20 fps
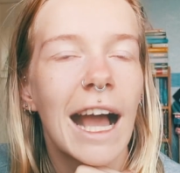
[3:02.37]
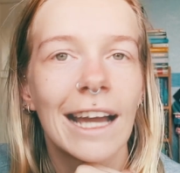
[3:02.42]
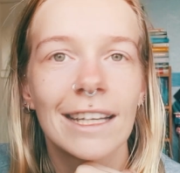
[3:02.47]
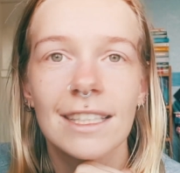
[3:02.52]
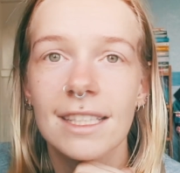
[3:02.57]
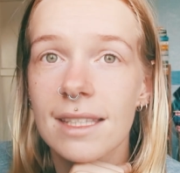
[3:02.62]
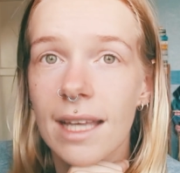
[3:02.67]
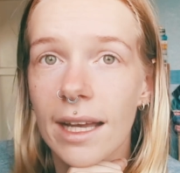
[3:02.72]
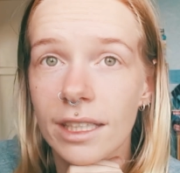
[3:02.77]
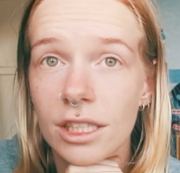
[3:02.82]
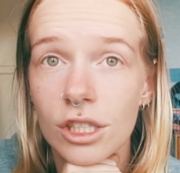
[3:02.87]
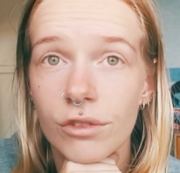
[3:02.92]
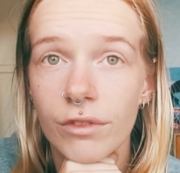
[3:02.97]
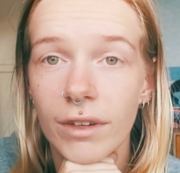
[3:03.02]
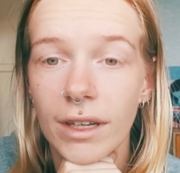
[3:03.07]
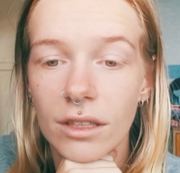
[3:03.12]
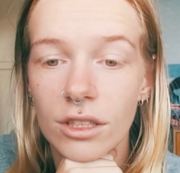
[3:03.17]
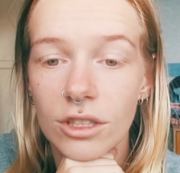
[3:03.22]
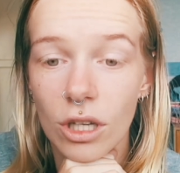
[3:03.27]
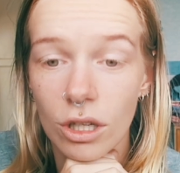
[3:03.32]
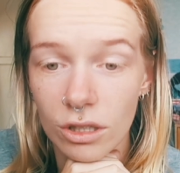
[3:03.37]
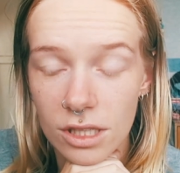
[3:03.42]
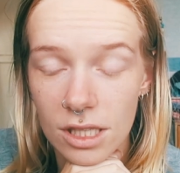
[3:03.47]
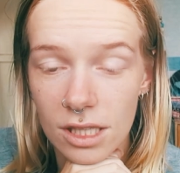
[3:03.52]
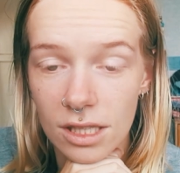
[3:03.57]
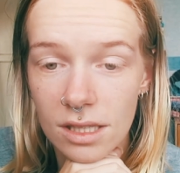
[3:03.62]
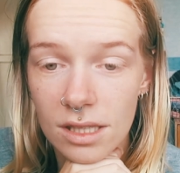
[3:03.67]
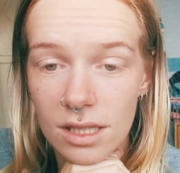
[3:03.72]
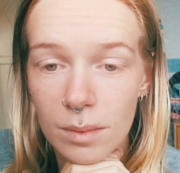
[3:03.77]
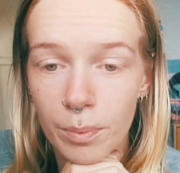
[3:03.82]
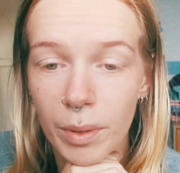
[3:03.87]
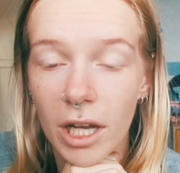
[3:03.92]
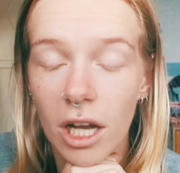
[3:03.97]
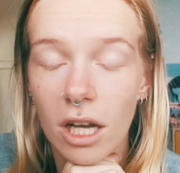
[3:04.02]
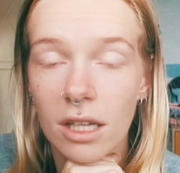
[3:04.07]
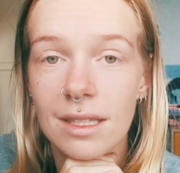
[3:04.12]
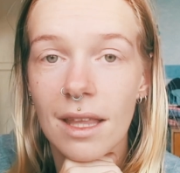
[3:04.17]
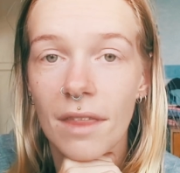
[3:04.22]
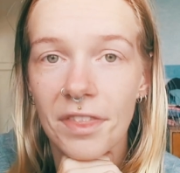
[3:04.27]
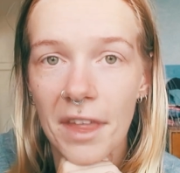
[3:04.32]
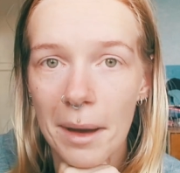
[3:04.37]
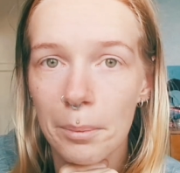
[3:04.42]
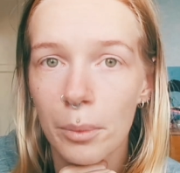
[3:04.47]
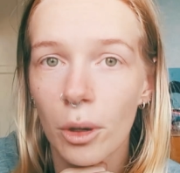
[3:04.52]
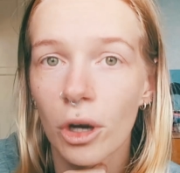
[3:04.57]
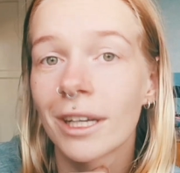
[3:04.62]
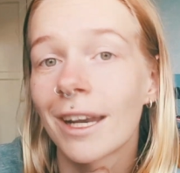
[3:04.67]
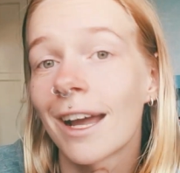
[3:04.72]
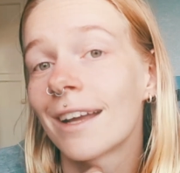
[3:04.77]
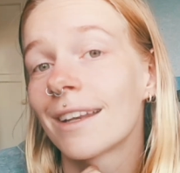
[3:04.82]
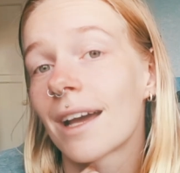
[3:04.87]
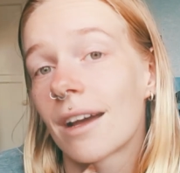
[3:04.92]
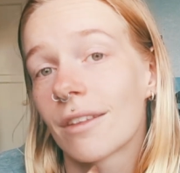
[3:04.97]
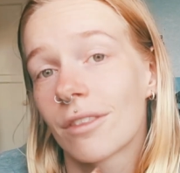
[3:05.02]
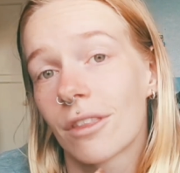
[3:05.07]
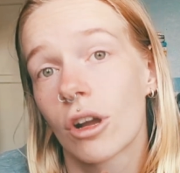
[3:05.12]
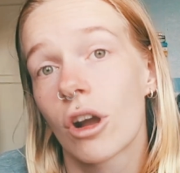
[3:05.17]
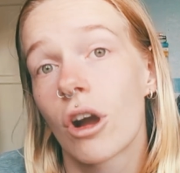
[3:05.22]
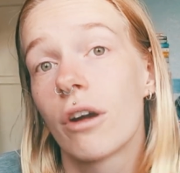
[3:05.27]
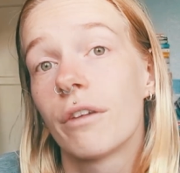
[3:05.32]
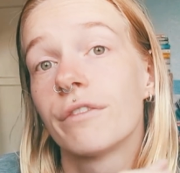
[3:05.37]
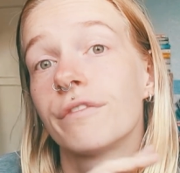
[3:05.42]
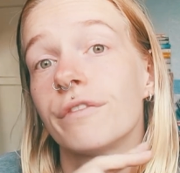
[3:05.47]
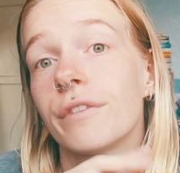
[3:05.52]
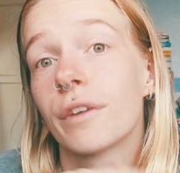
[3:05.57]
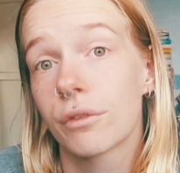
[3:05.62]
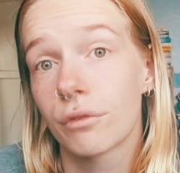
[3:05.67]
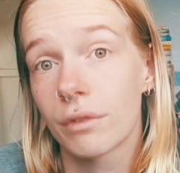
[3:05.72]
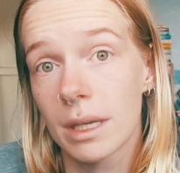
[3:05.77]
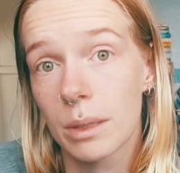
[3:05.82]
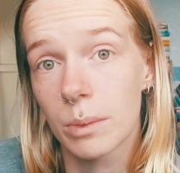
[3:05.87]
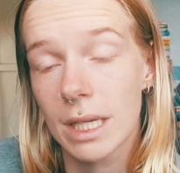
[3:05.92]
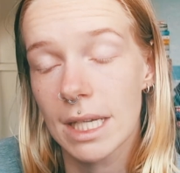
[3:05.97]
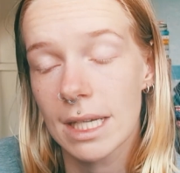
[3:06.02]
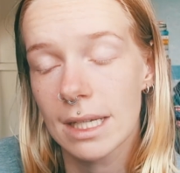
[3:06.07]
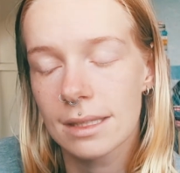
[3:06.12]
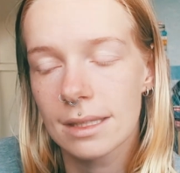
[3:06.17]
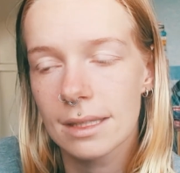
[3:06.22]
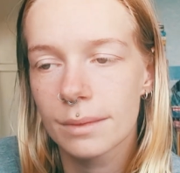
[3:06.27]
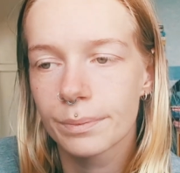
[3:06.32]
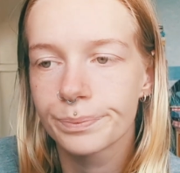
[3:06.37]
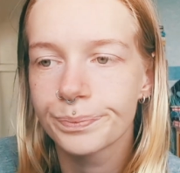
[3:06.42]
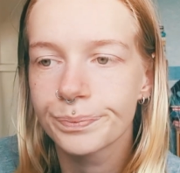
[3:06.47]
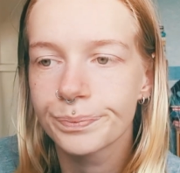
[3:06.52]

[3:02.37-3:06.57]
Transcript: I decided to ring the doctors because at that point I'd had the cough for three weeks.